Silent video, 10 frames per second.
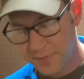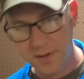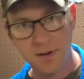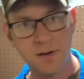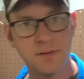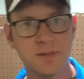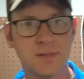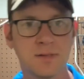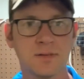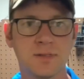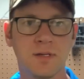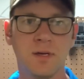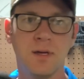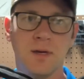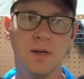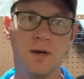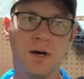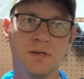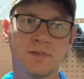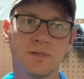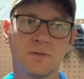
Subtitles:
calling these things. So this one